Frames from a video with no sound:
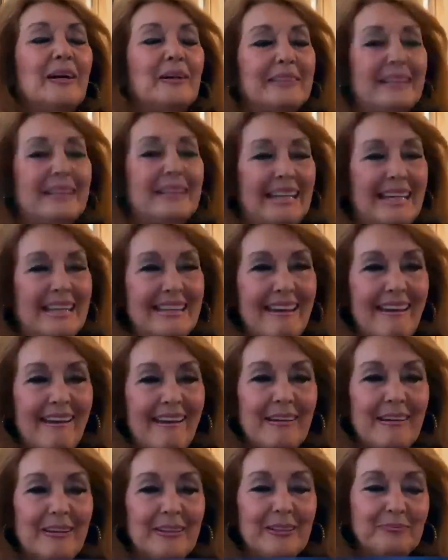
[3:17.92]
Okay.
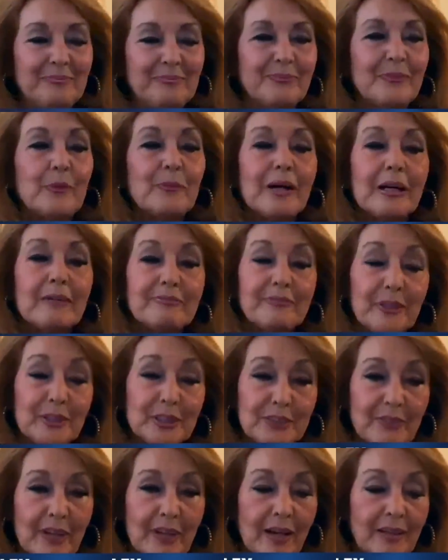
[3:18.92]
Well, first of
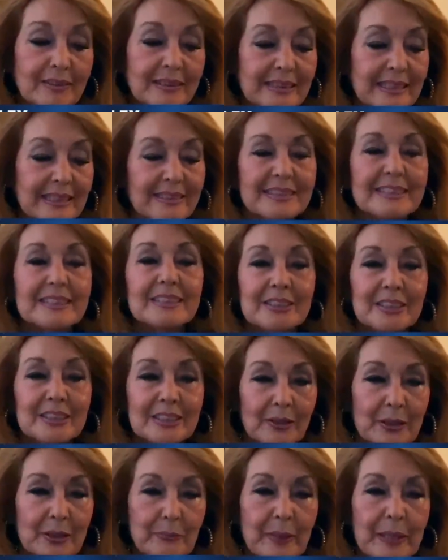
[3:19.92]
all, so
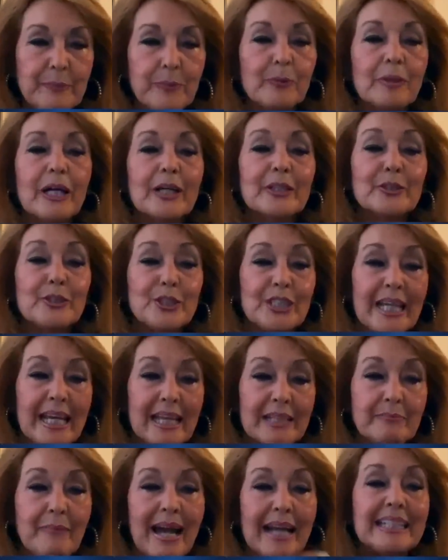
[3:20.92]
that people will
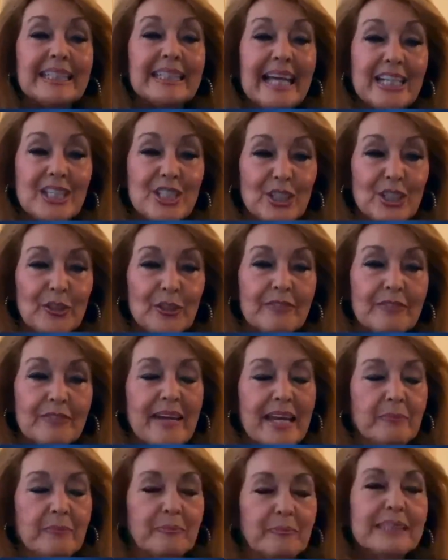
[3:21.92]
understand my connection to the
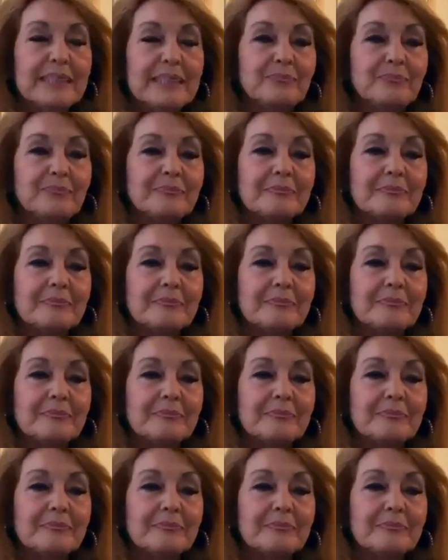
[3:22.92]
family,